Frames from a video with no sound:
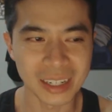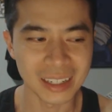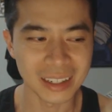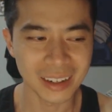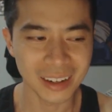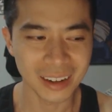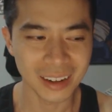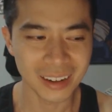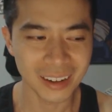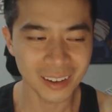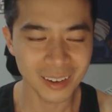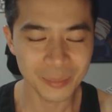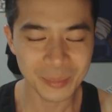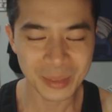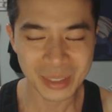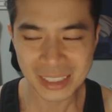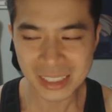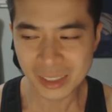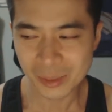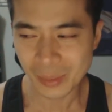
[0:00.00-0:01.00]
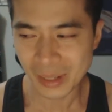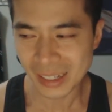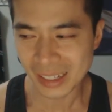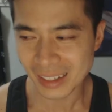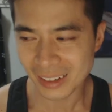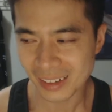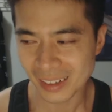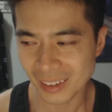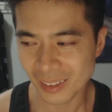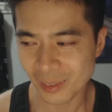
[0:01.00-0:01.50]
And I messaged
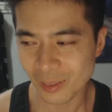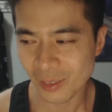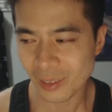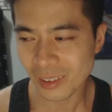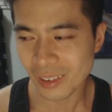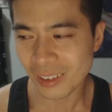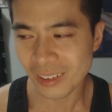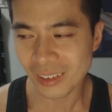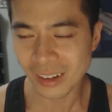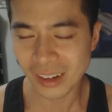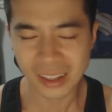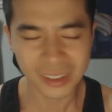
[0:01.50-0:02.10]
back going, well,